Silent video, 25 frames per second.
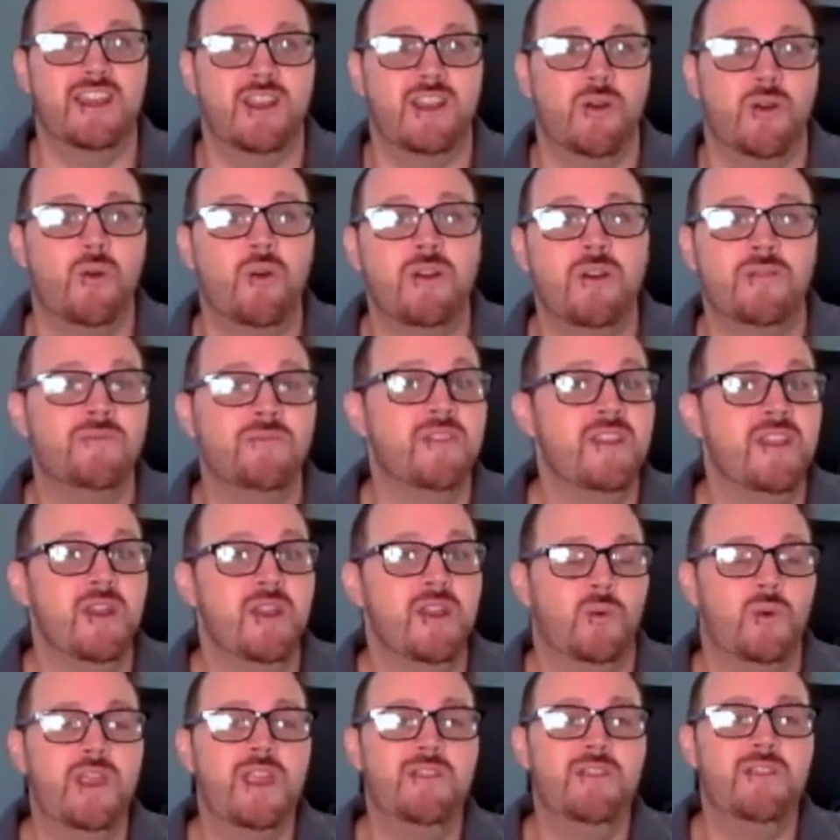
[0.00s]
or
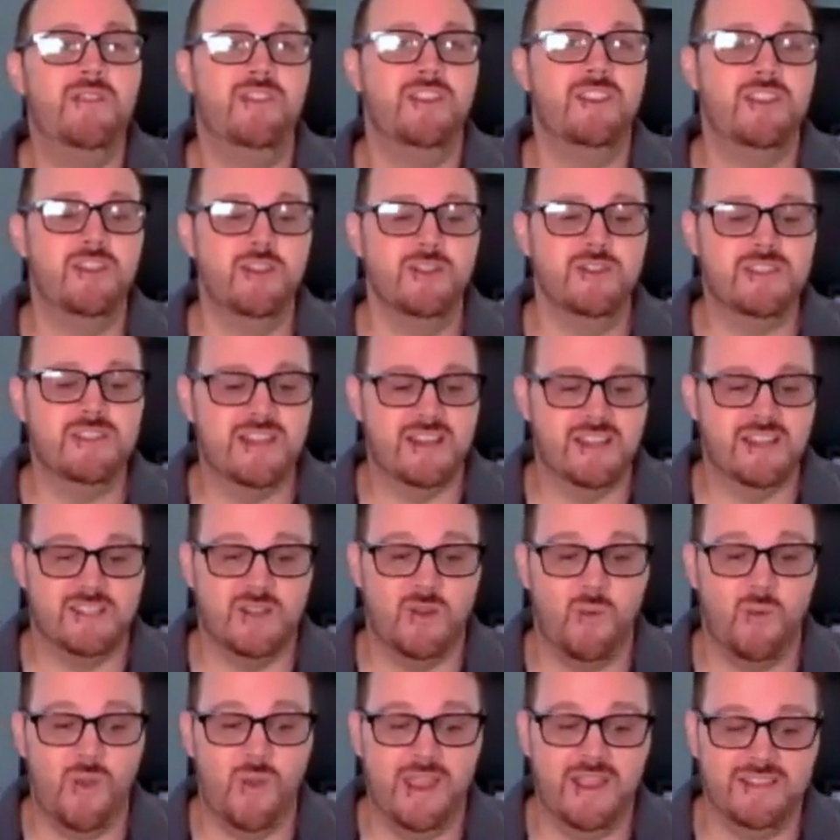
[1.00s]
we even use it as a
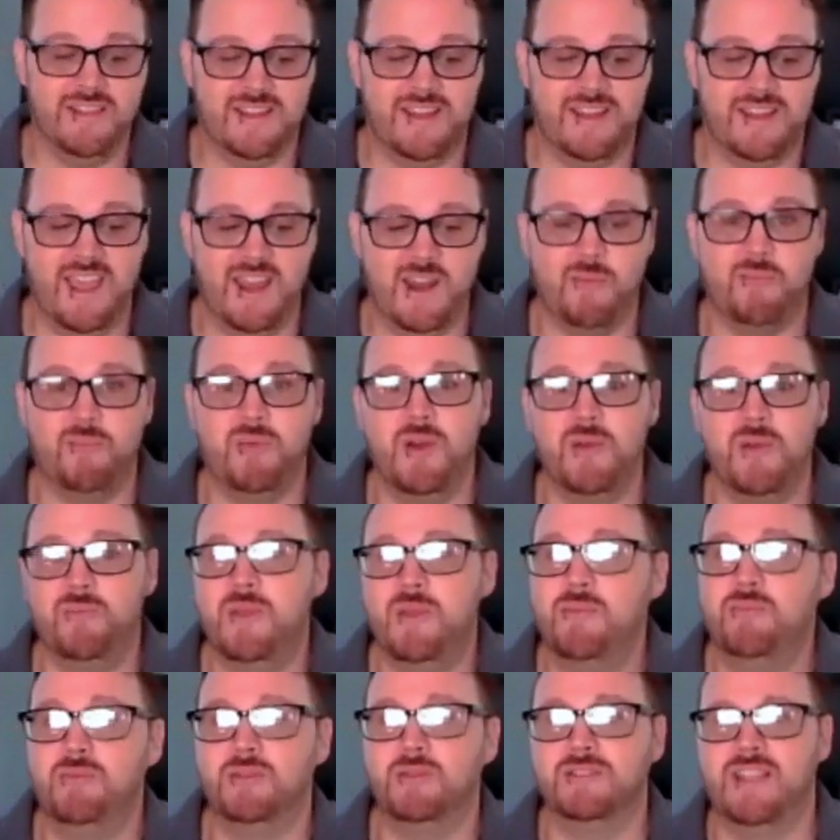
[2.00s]
way to kind of put
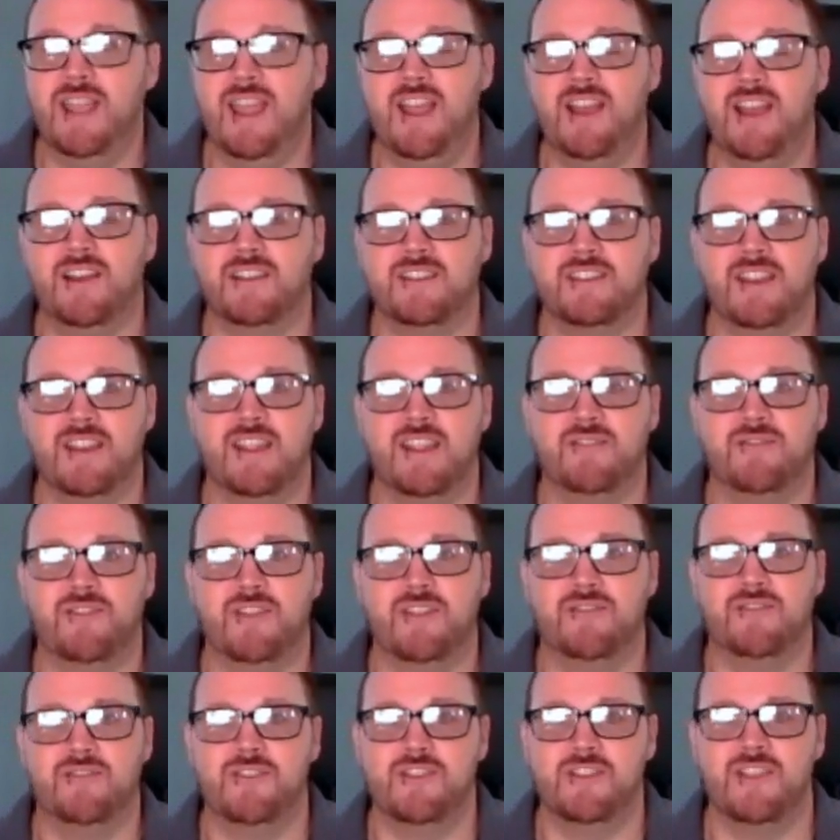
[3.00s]
people down.
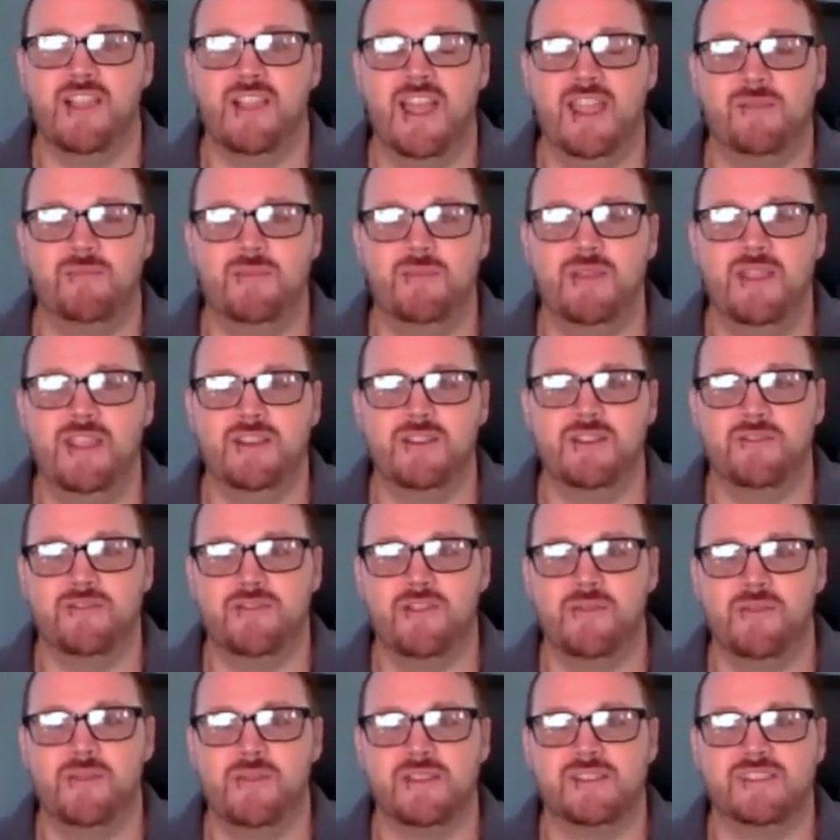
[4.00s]
If you're like me and you're
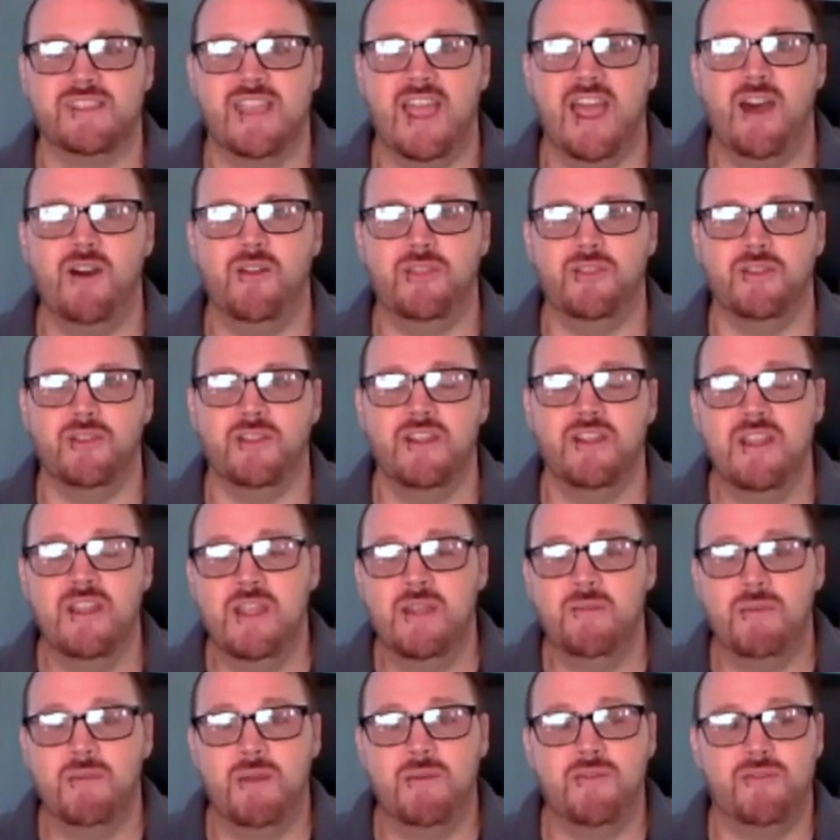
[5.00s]
from the South, or
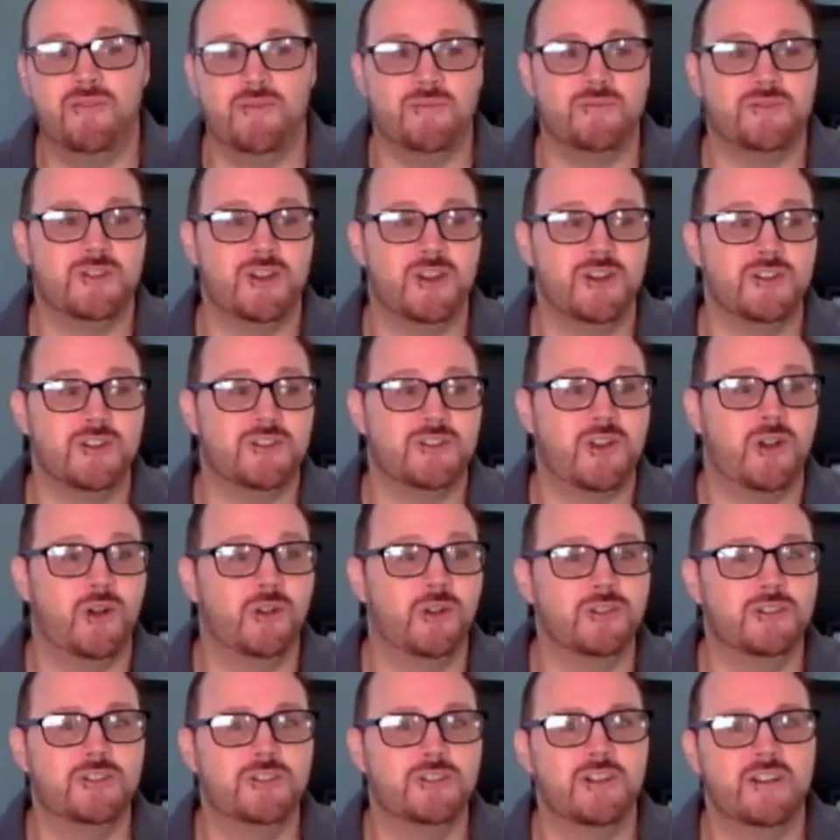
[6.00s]
maybe from church
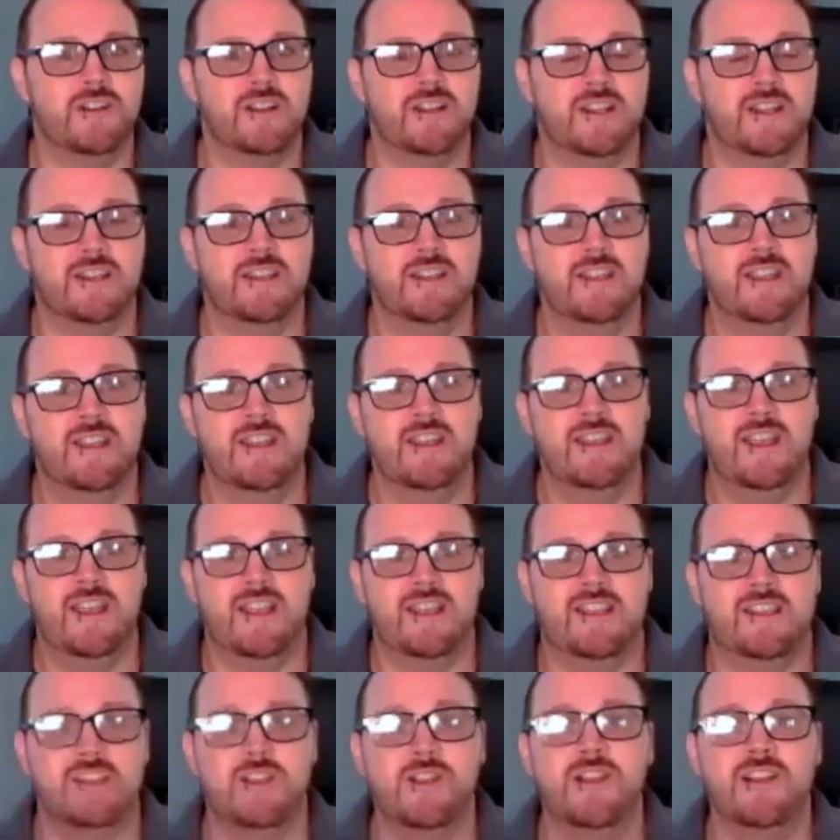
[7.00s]
culture, and
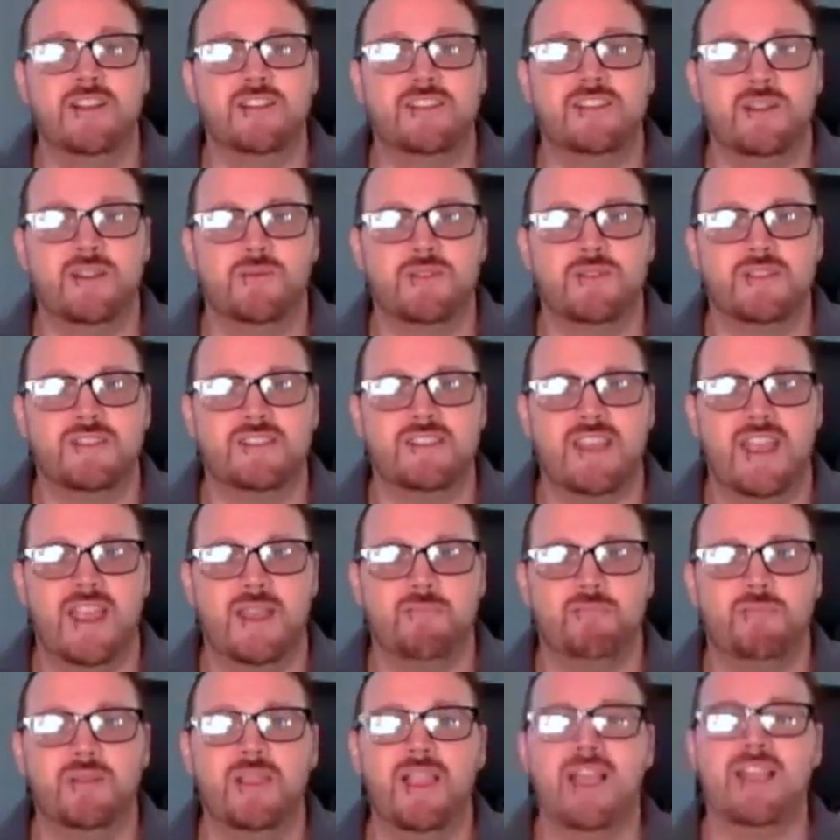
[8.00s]
you hear someone say,
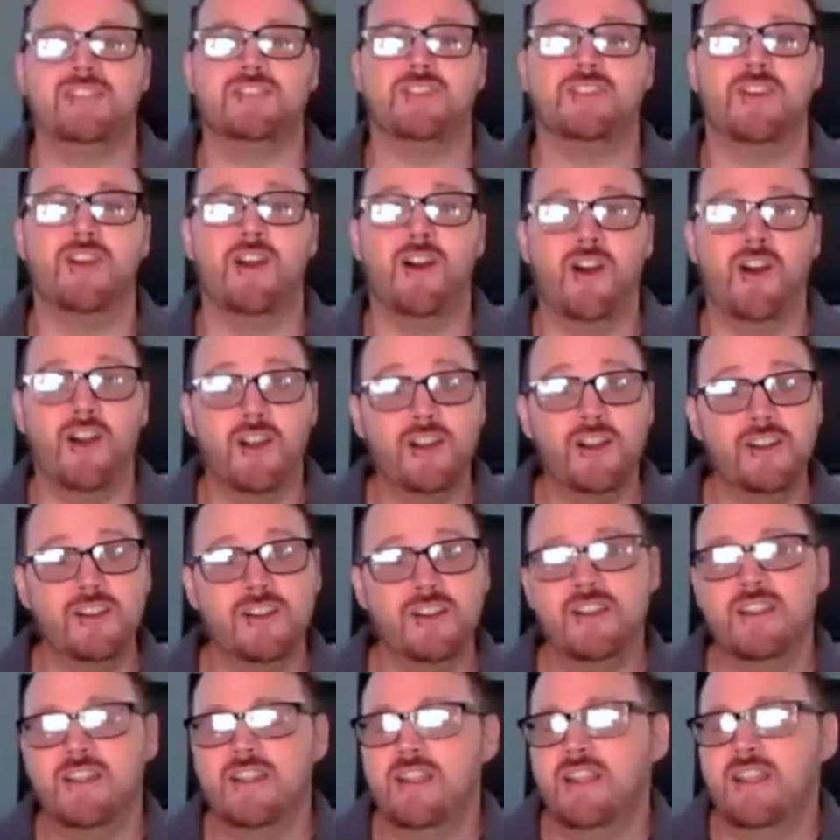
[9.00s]
bless her heart,
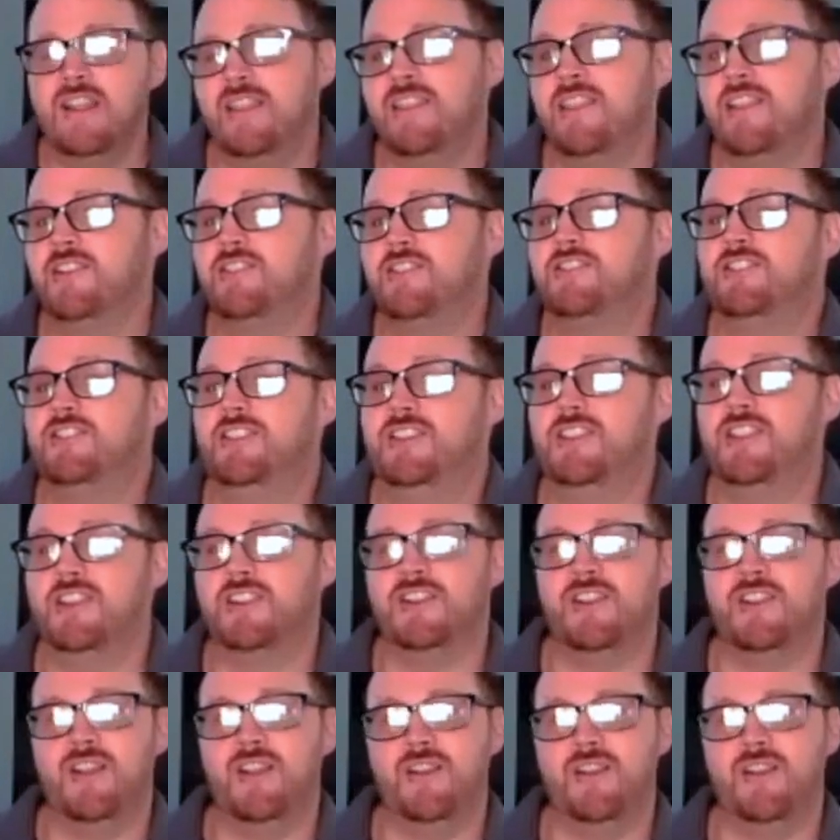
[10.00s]
they're